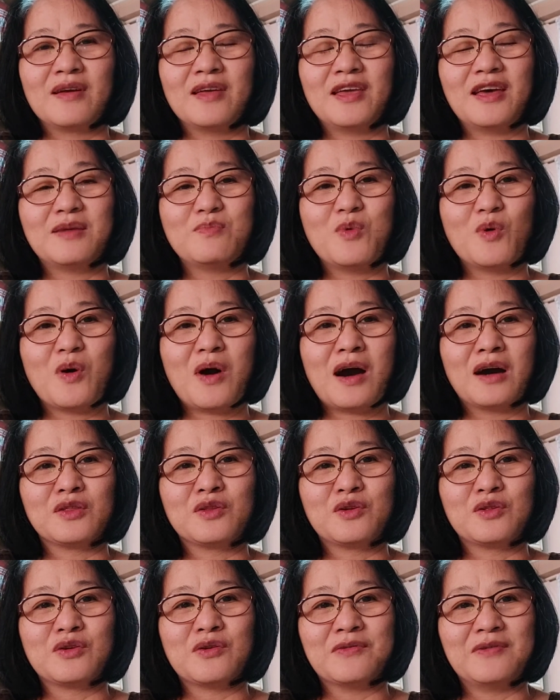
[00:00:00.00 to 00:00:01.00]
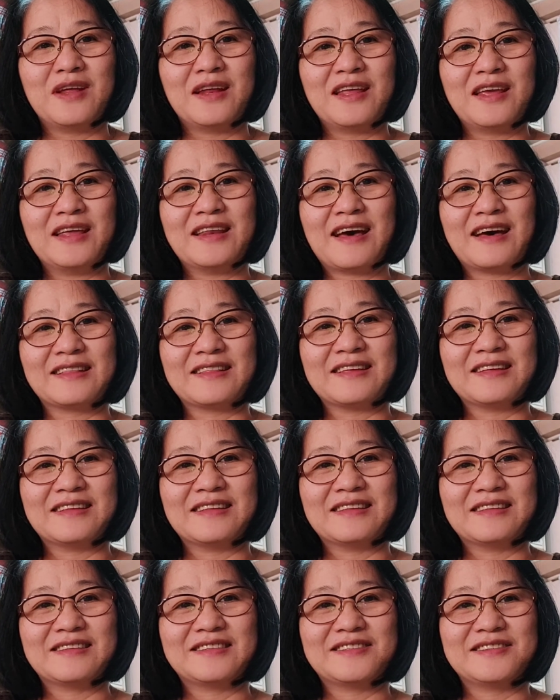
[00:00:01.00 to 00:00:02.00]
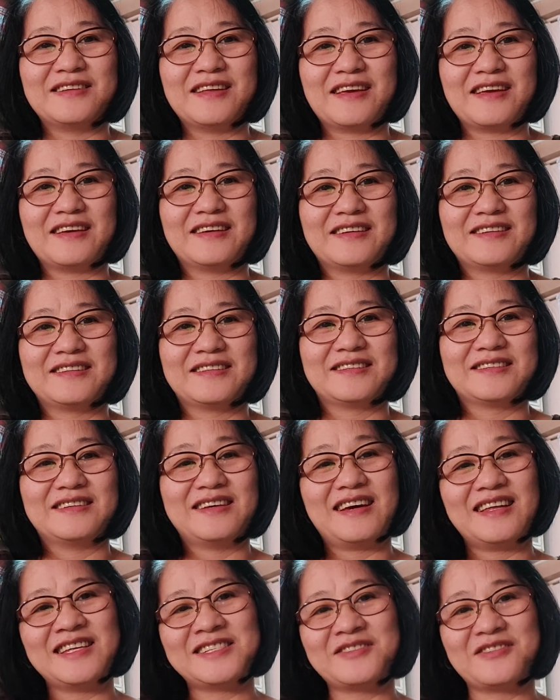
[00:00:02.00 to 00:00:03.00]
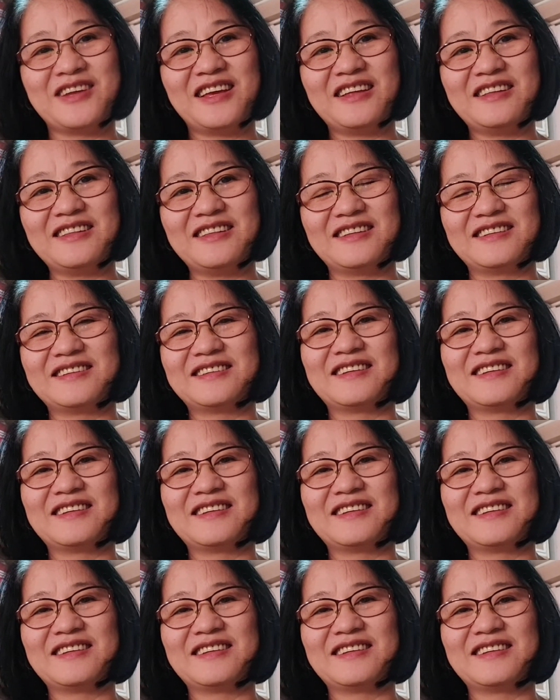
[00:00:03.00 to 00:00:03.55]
Yan po ang thought of the day natin today. God is real.